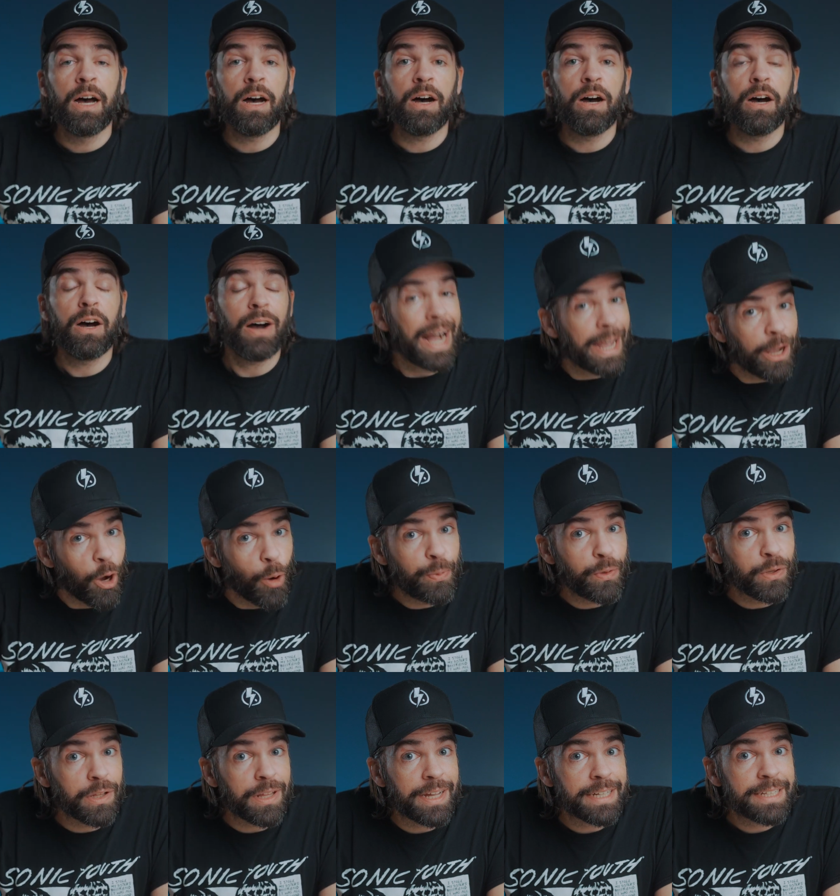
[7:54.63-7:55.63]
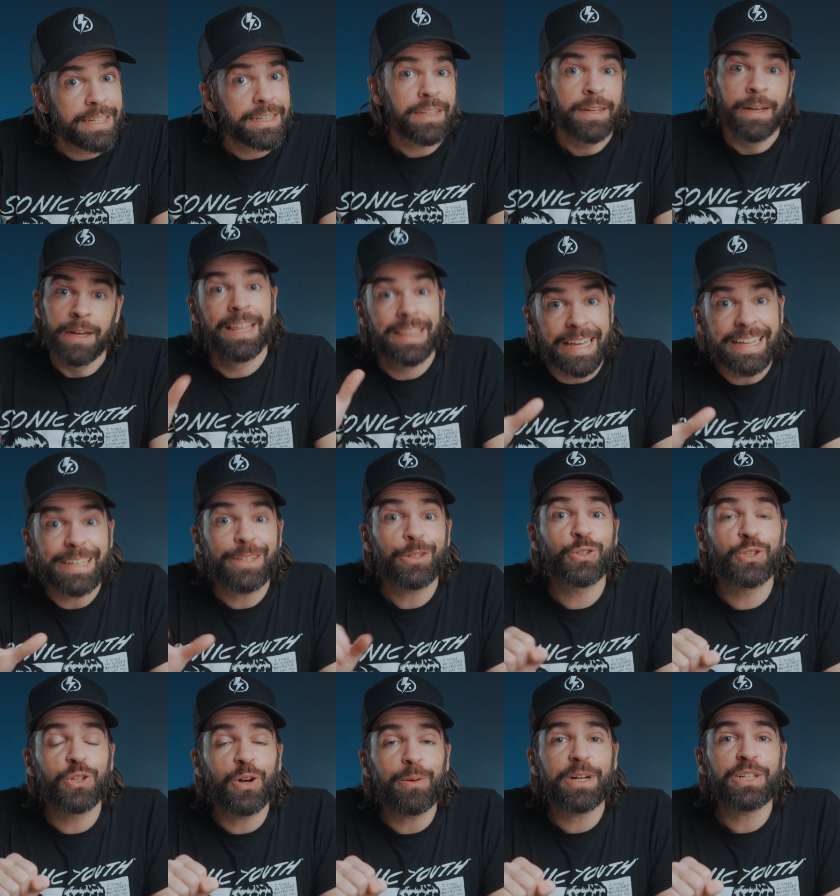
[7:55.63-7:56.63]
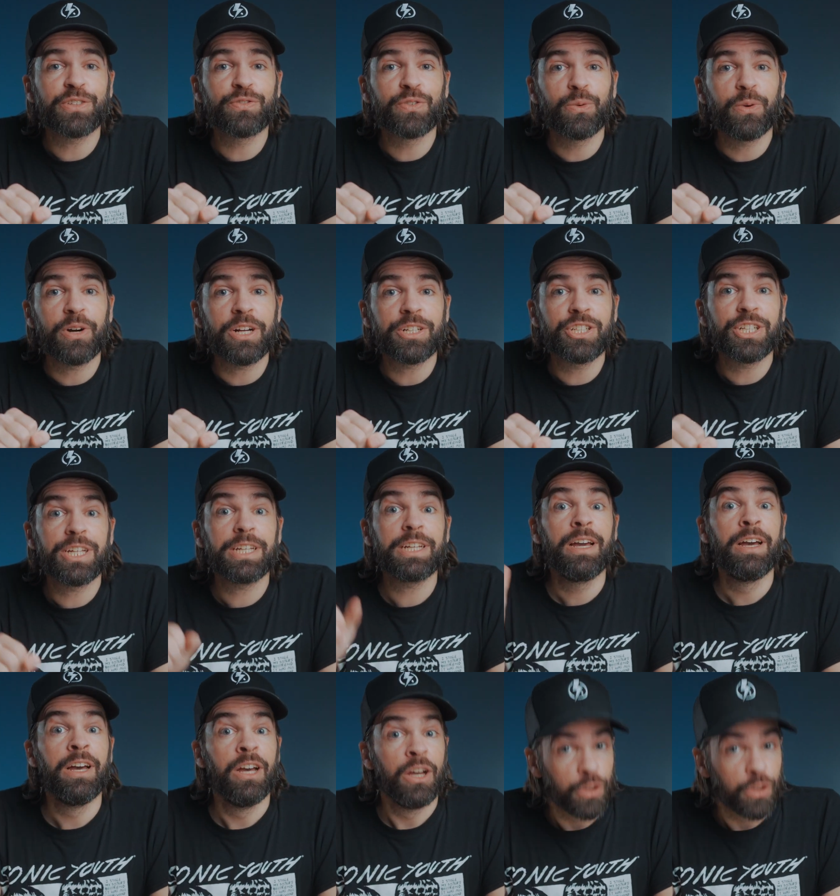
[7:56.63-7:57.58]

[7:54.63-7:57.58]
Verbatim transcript: Uh, I hope you like it. Thank you so much for watching.